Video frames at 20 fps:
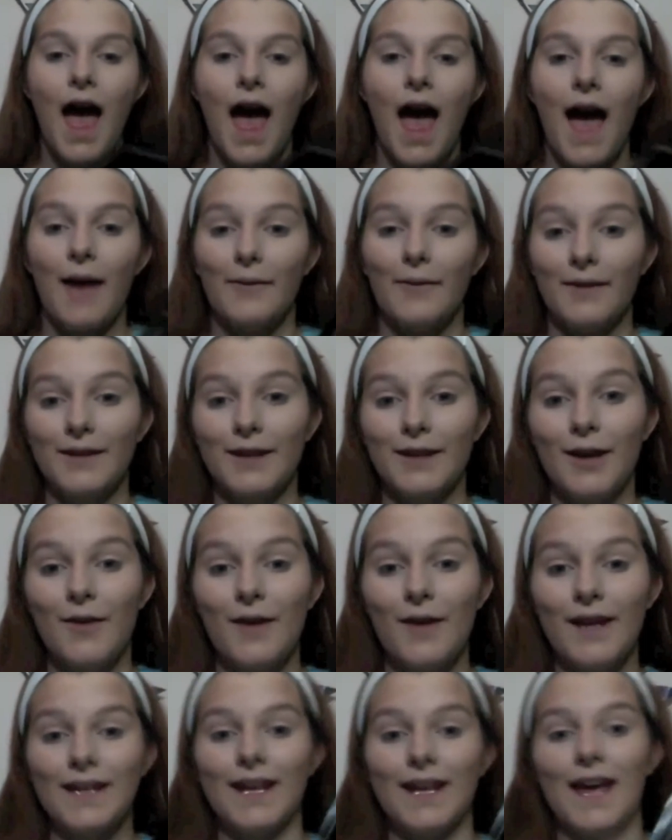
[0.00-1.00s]
I'm gonna go
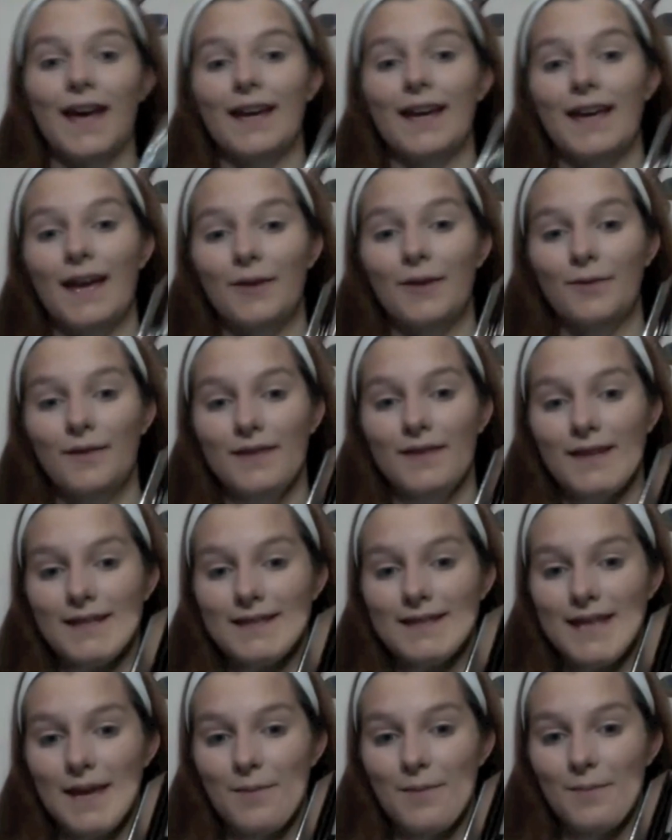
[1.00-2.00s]
in again with the
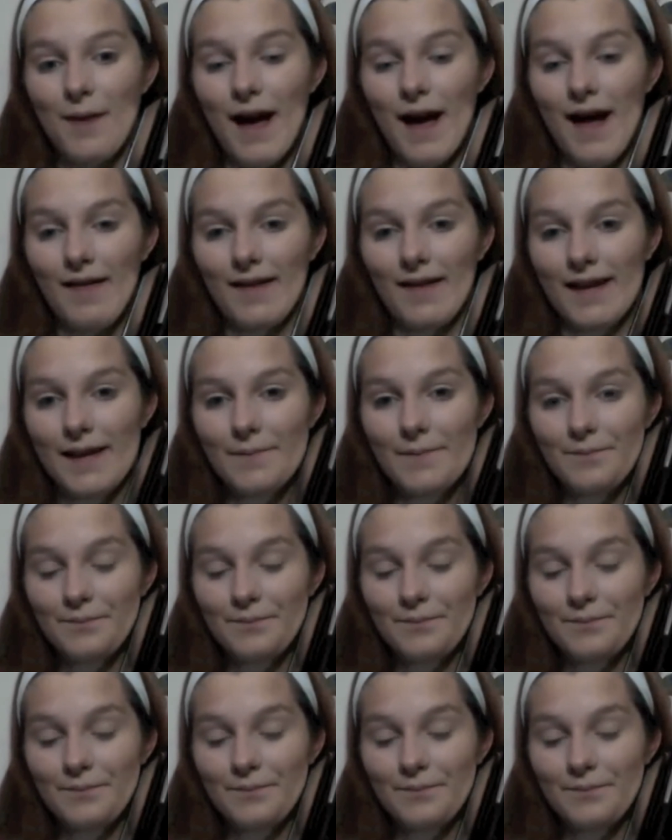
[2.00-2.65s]
same palette,